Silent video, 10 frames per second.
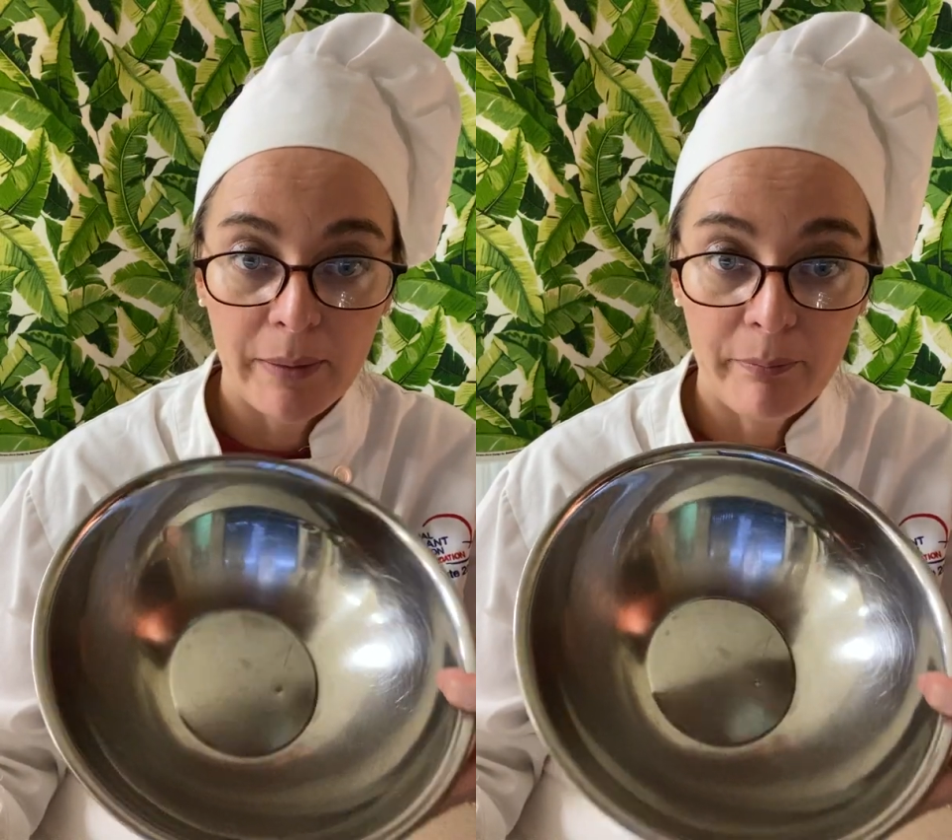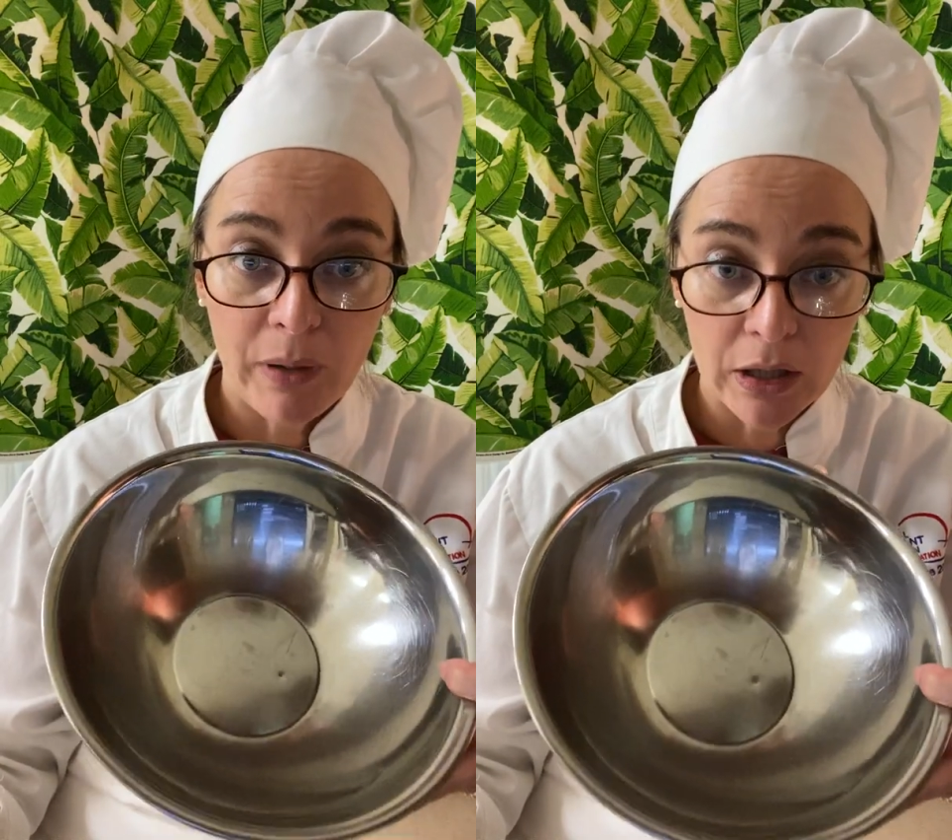
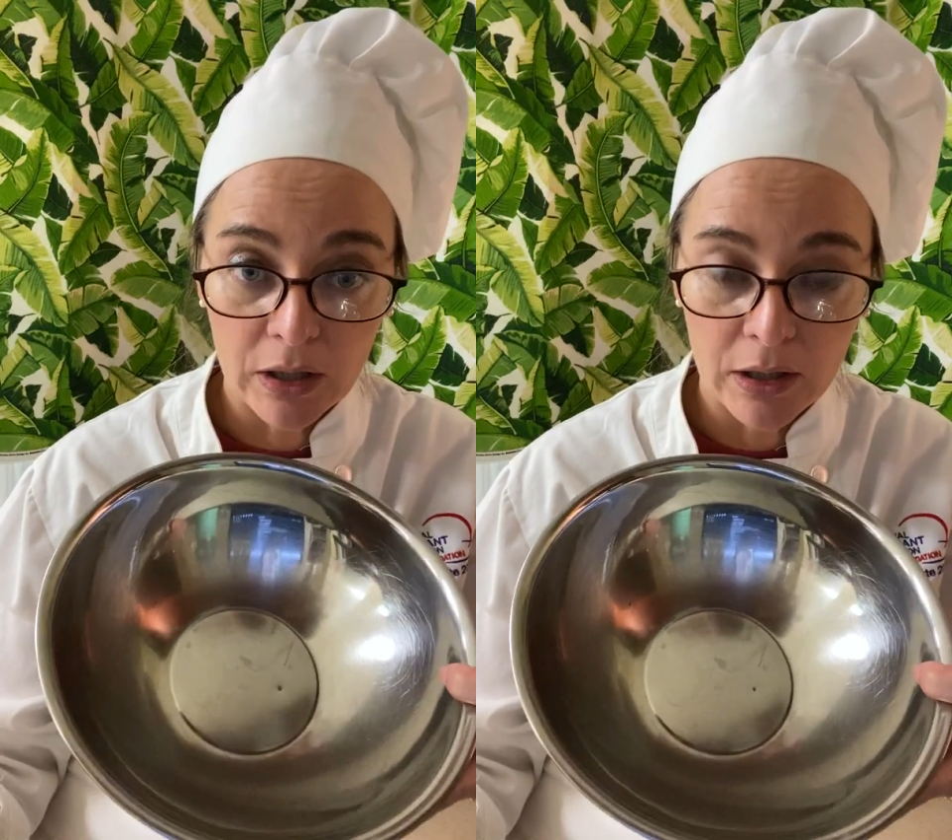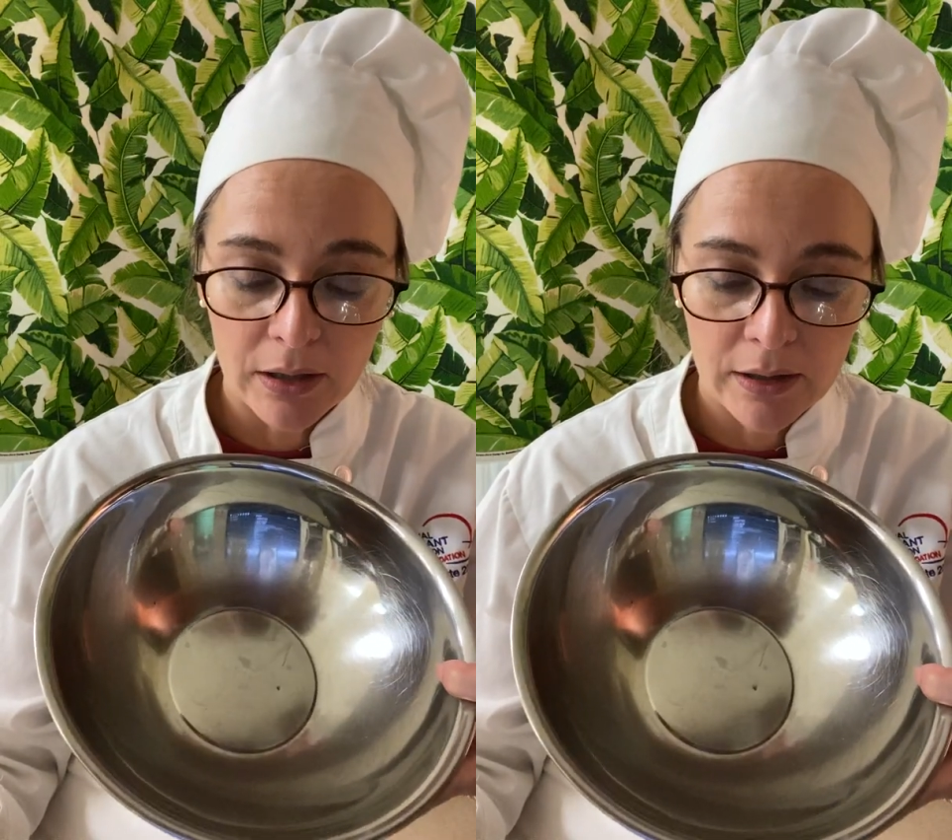
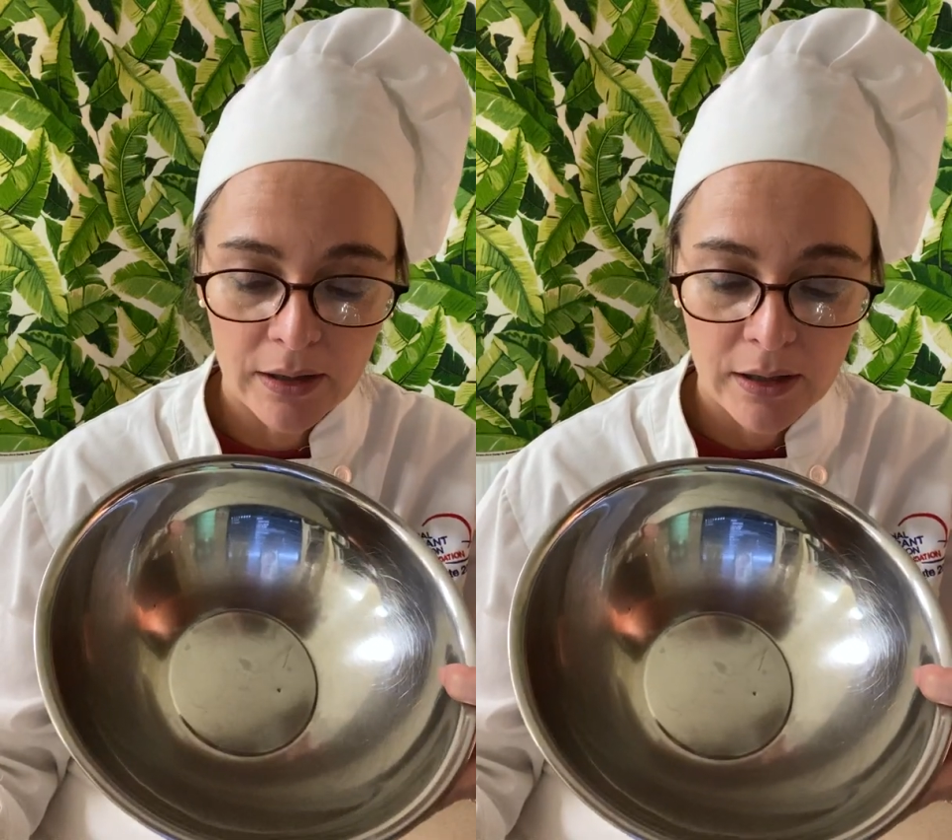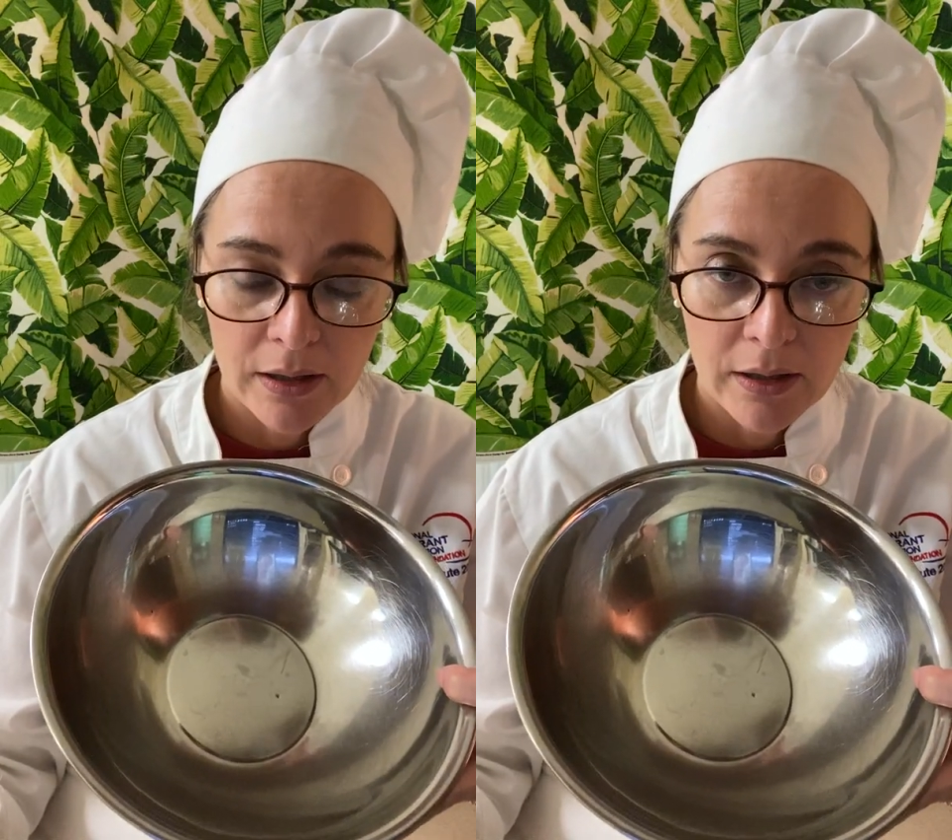butter
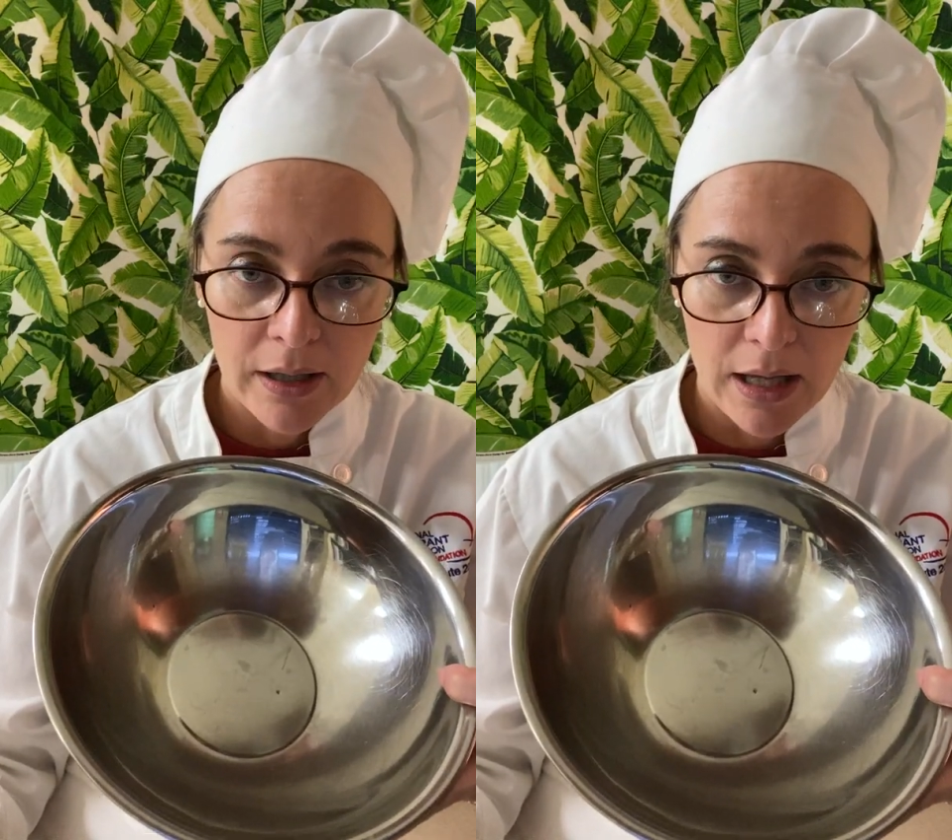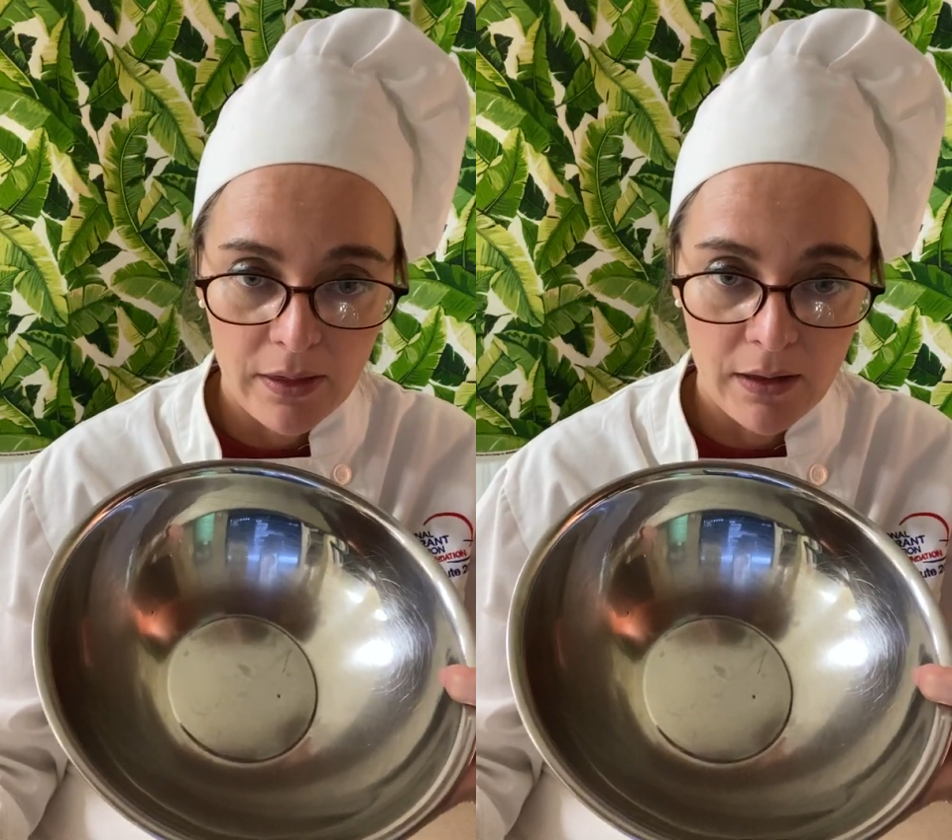
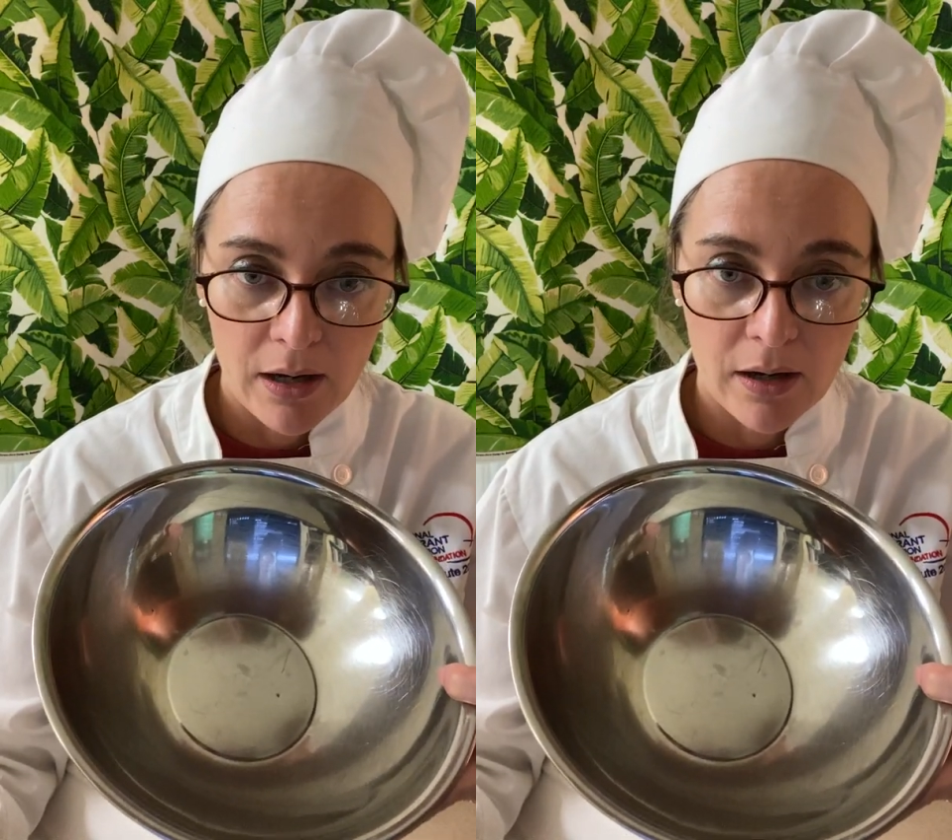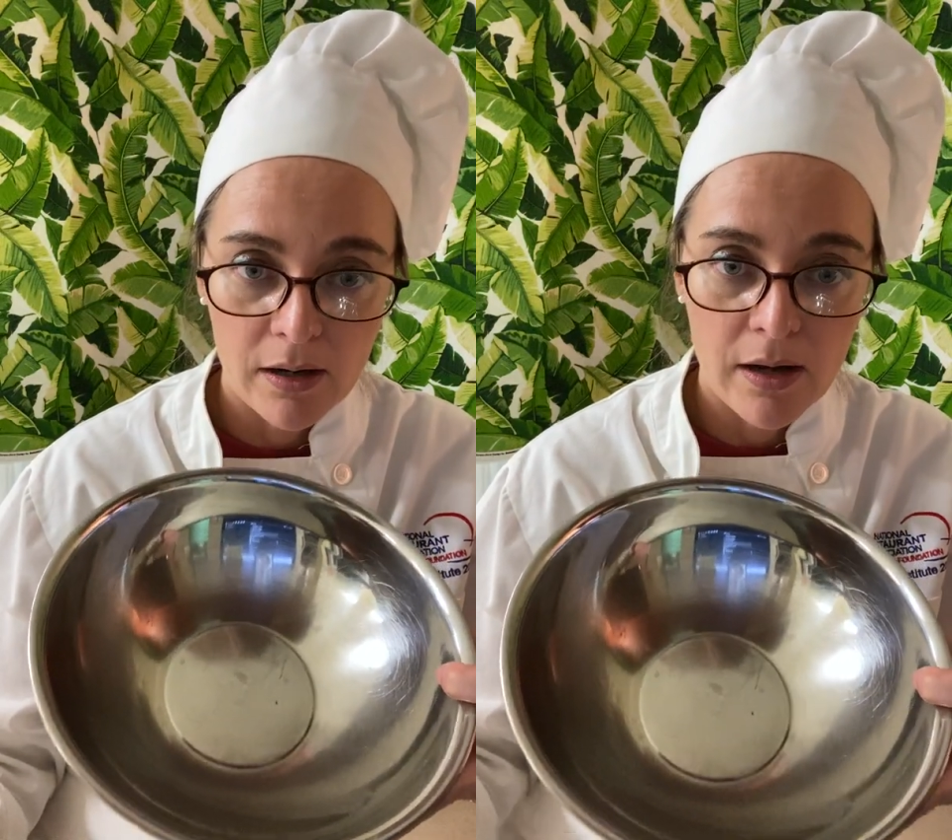in
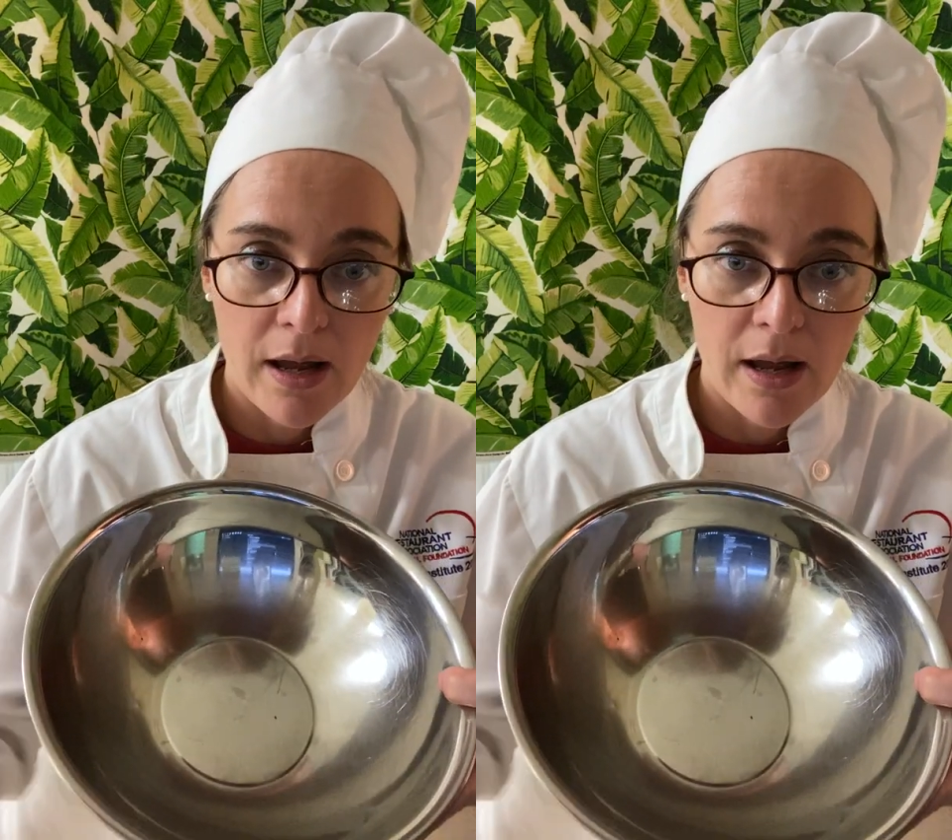there,